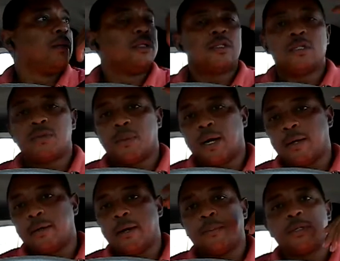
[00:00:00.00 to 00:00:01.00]
this is
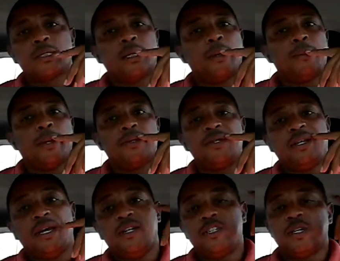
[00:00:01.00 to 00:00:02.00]
why the Empress Club,
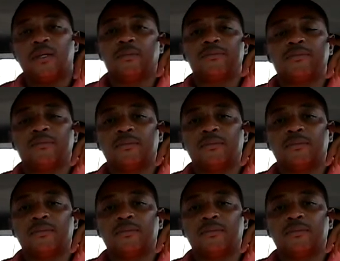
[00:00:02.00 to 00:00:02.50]
education,